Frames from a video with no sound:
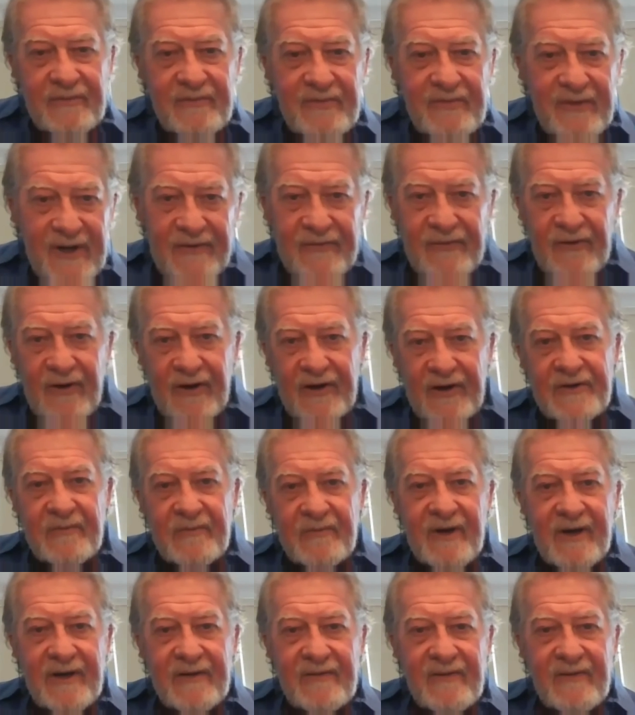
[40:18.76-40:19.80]
that I talked
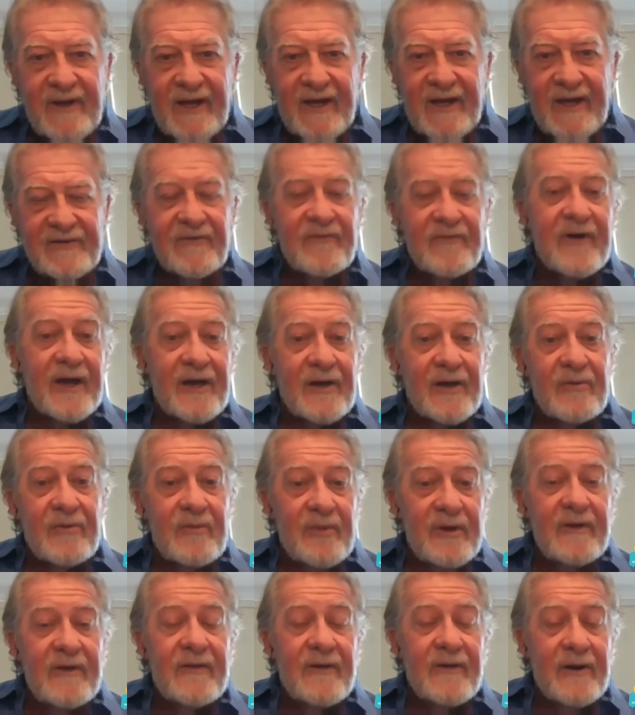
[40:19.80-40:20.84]
about. And they asked if I could
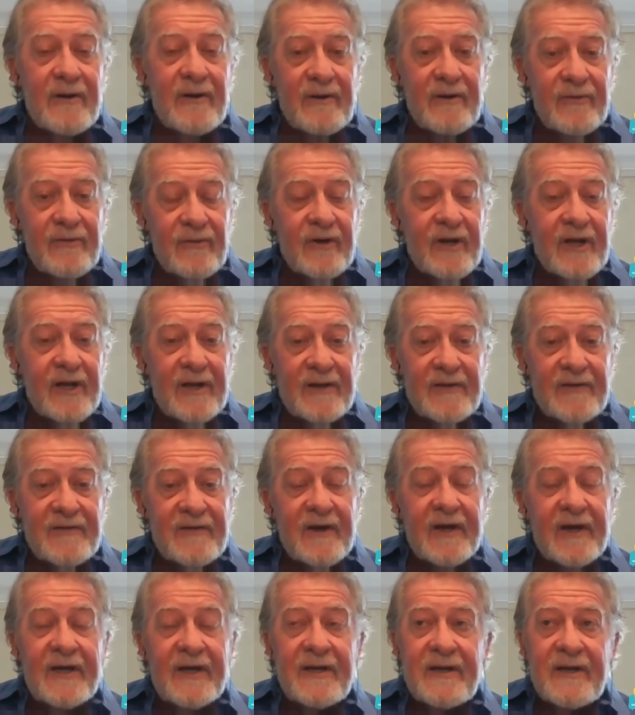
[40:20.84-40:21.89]
be there and do it on
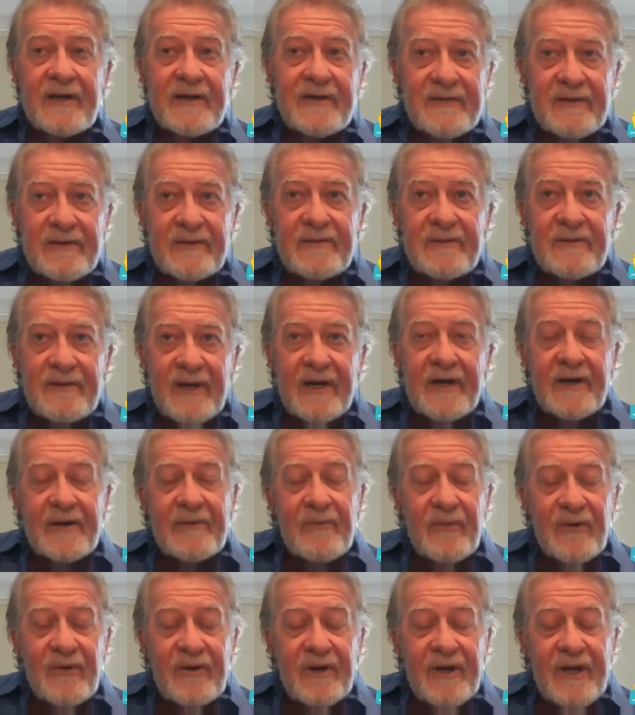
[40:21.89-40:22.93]
site. And I said, yeah, I
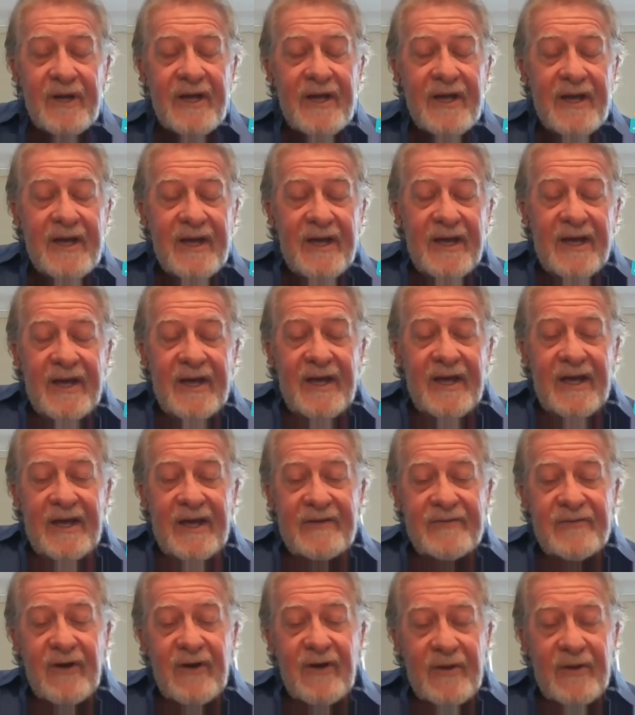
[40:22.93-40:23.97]
would.
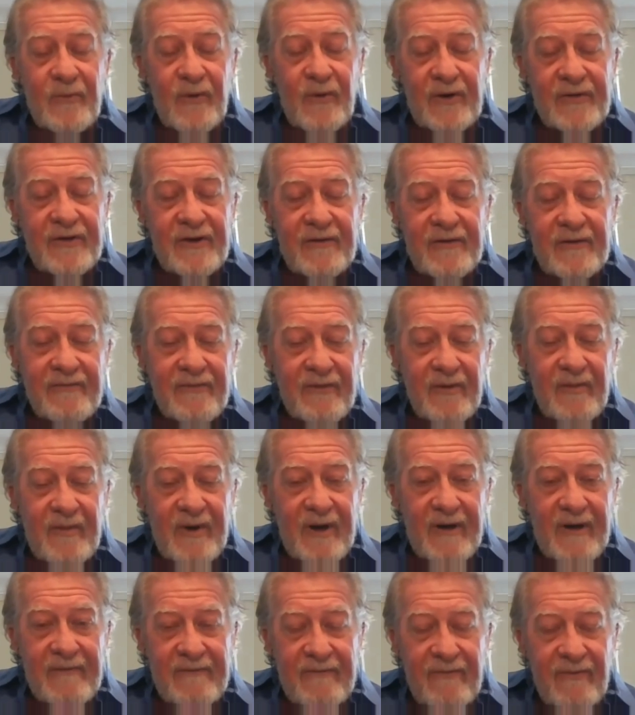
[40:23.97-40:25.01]
So I'd worked there for
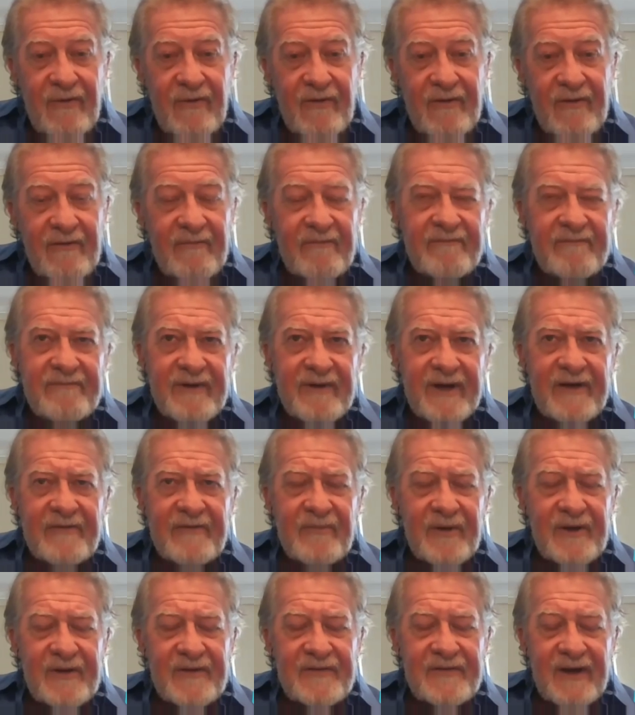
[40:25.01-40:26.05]
about 4 or 5
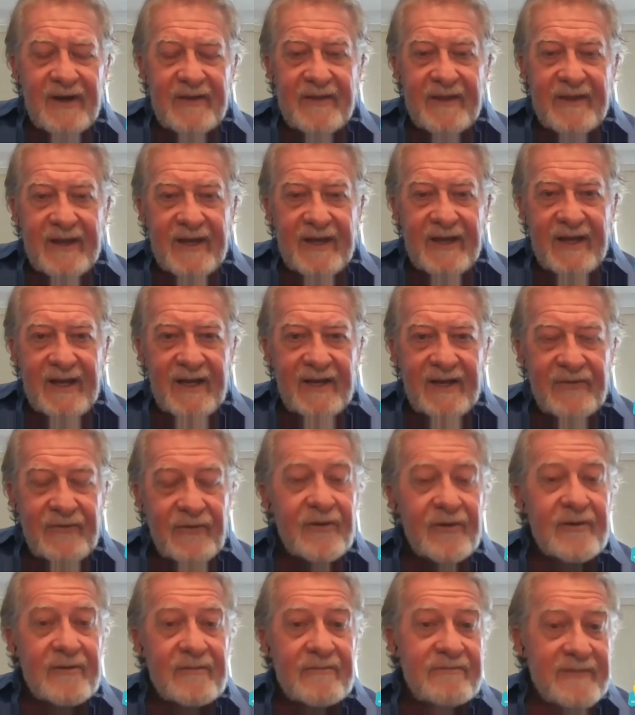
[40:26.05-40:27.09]
months, I think, and I
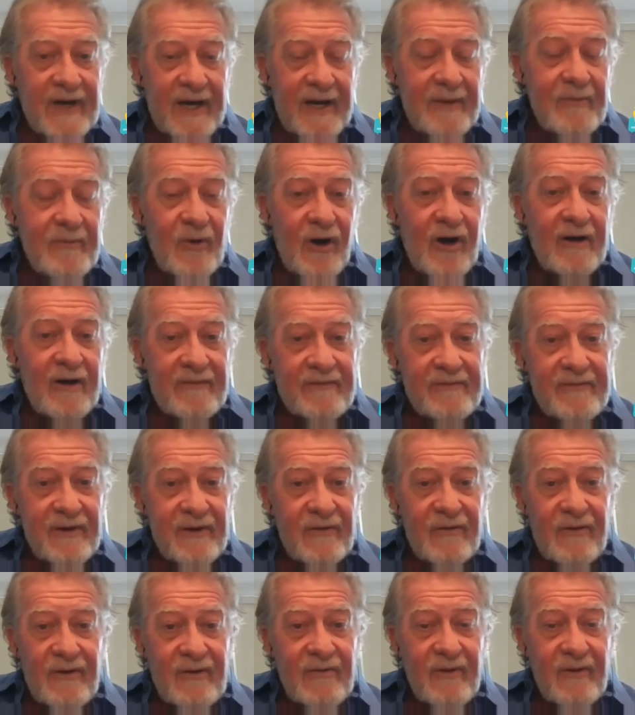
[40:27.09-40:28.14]
took time off to
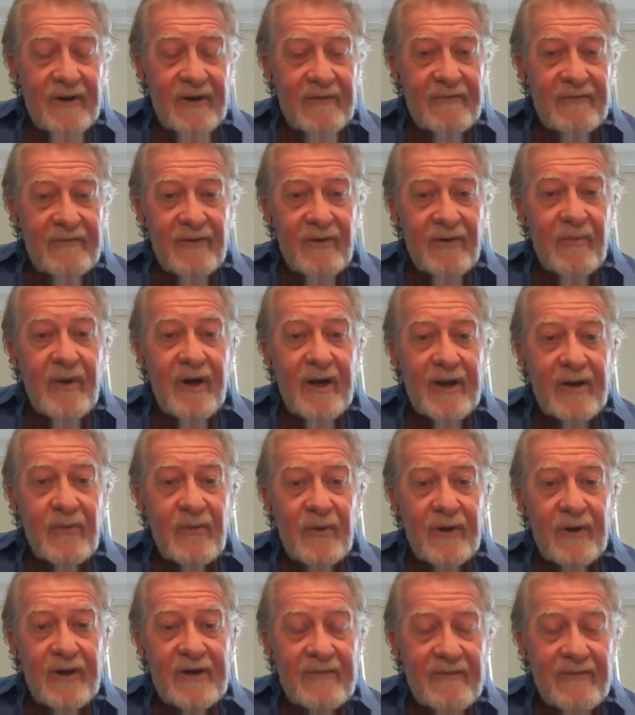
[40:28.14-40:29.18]
go away for about a
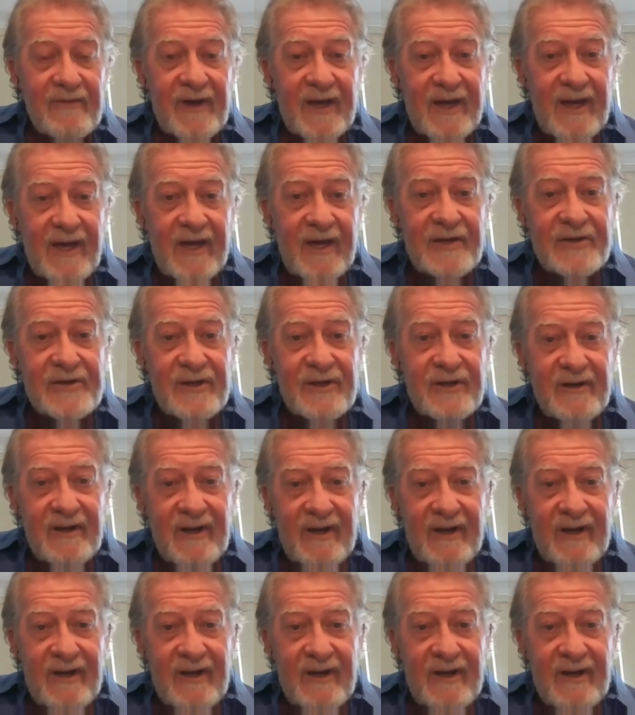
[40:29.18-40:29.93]
week of vacation.